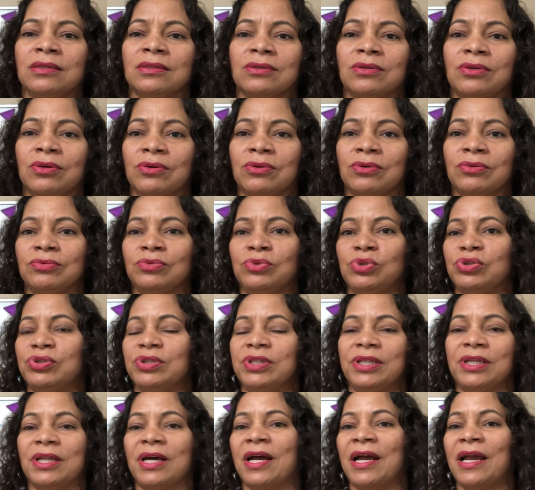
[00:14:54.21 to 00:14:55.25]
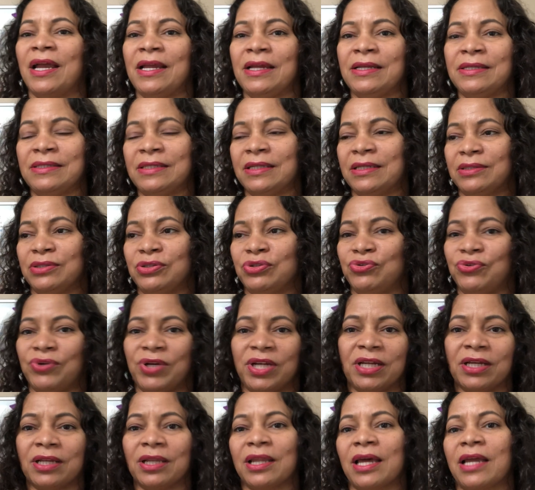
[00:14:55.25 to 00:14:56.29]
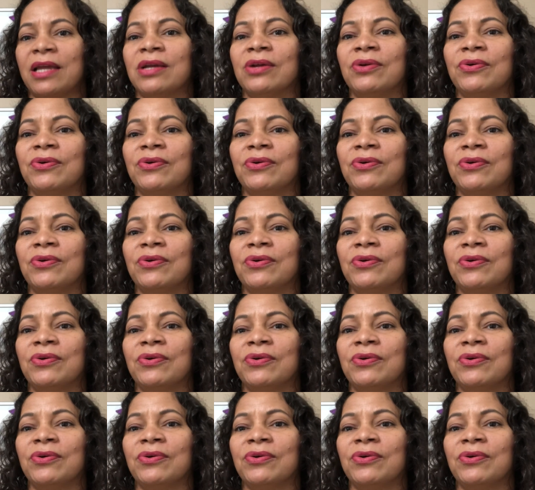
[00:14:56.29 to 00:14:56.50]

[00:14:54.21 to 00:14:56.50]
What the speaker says: go to the night and drink like